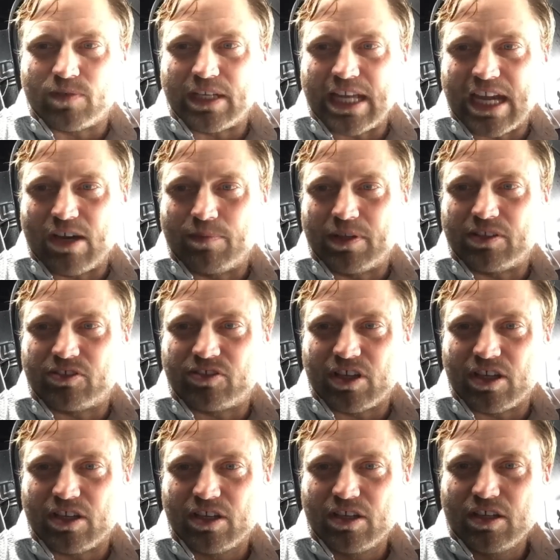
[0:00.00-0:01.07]
of it now, but
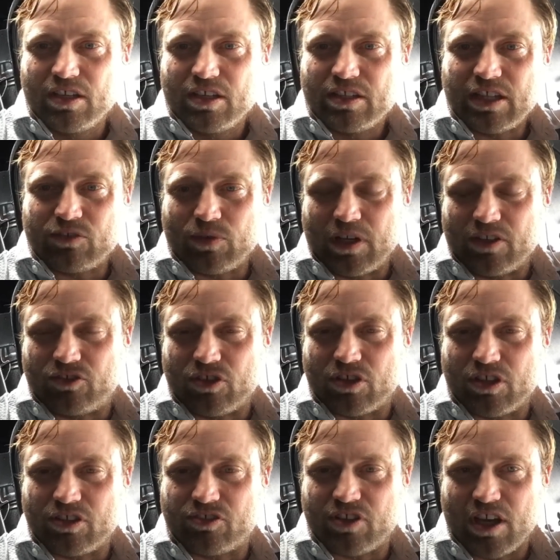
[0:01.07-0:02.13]
that's what I took
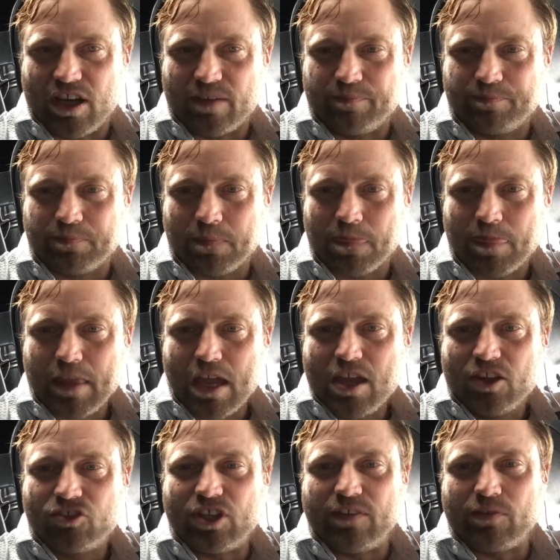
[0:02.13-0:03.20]
at the start.
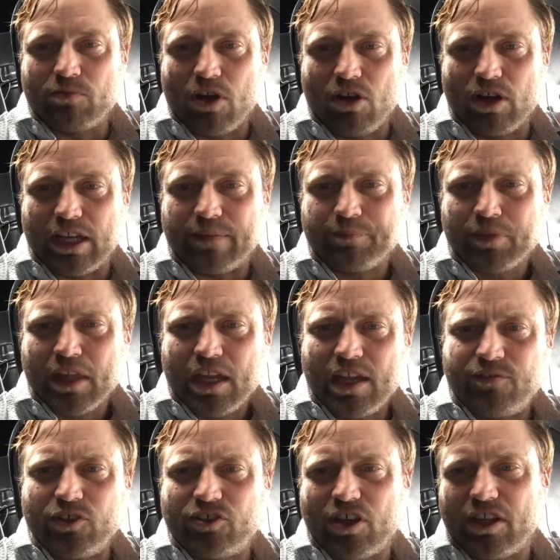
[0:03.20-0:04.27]
Stephen Rowley,
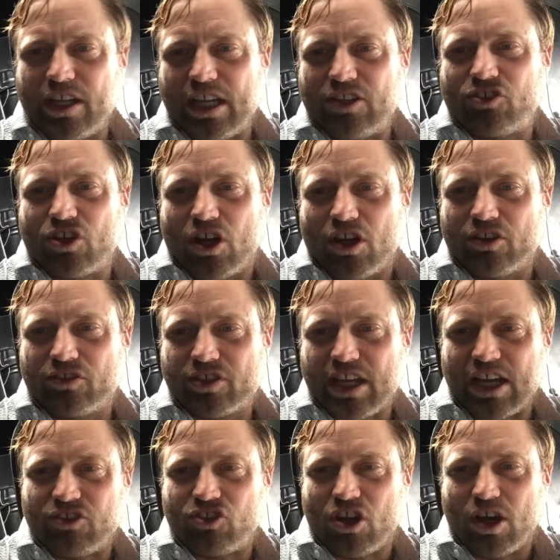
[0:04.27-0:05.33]
if you turn the engine on to
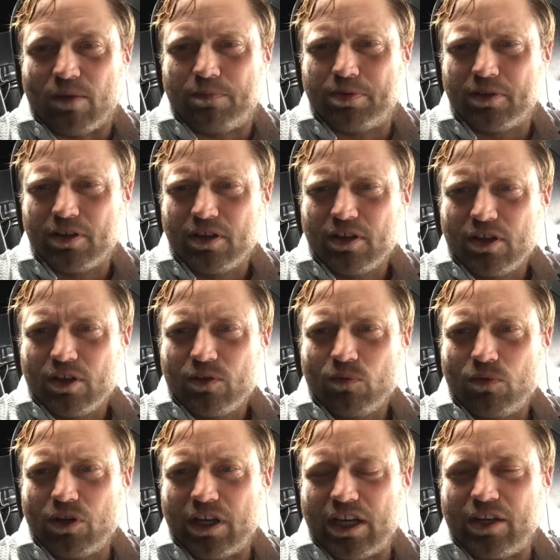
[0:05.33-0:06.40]
catch up,
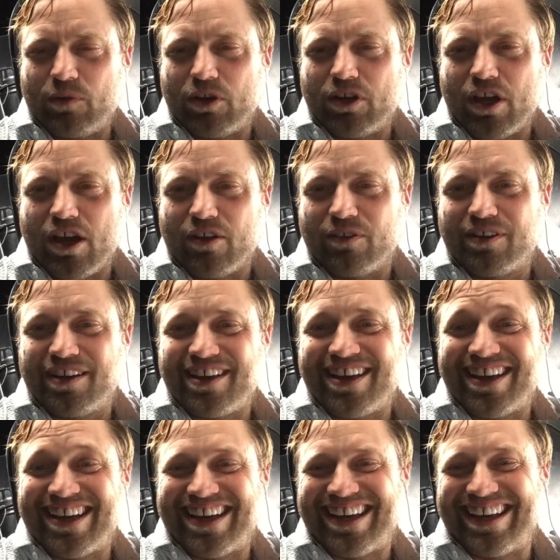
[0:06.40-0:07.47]
would anyone know?
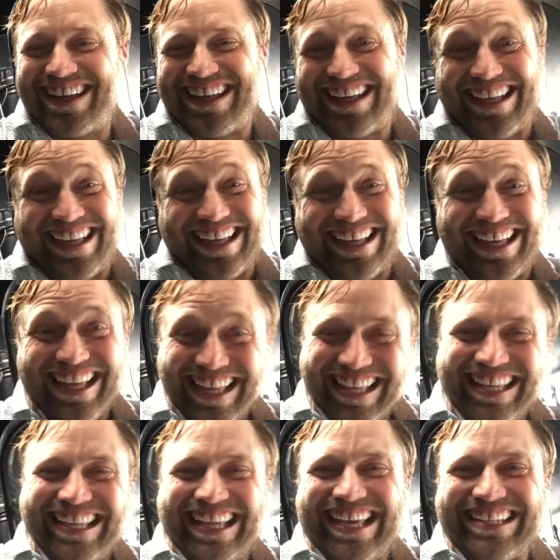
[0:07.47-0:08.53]

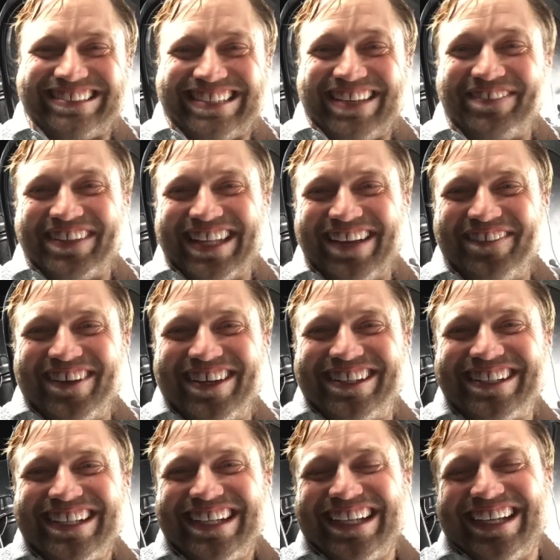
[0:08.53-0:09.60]
Yeah, Stephen, they would.
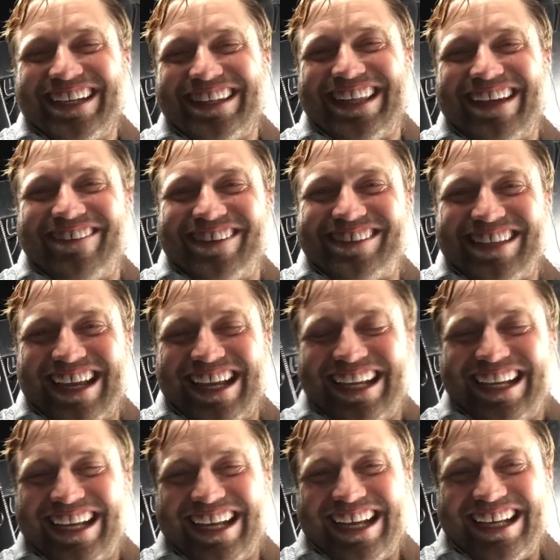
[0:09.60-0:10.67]
There is
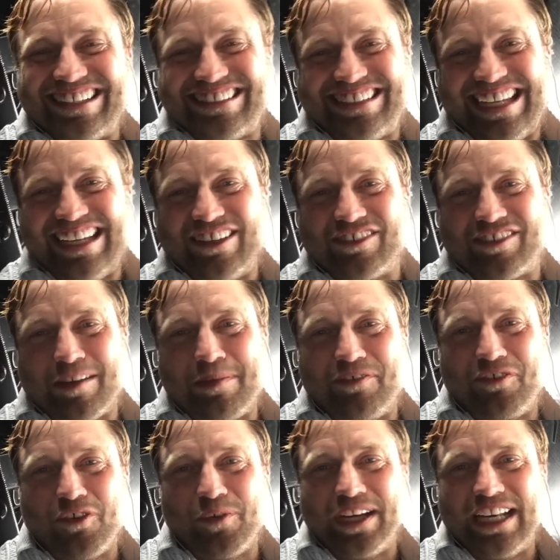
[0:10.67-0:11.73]
a seal, so
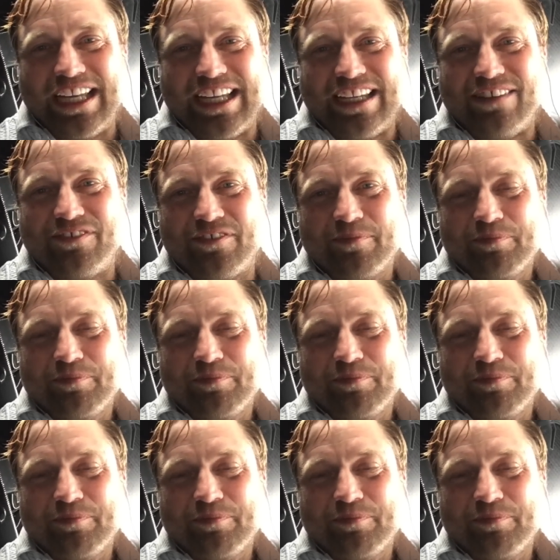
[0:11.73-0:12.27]
before we leave